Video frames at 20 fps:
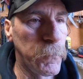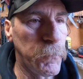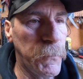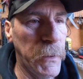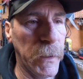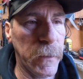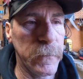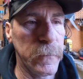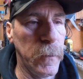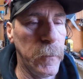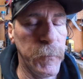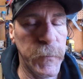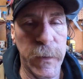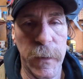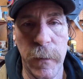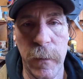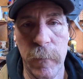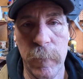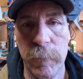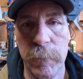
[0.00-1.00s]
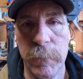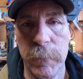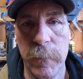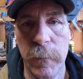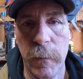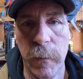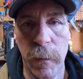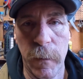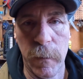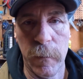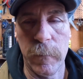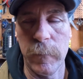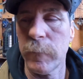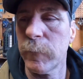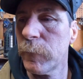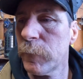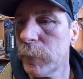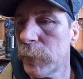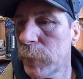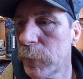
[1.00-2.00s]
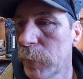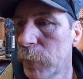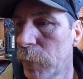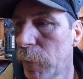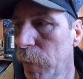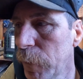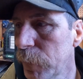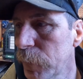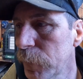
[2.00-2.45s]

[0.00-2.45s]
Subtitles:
pick something and get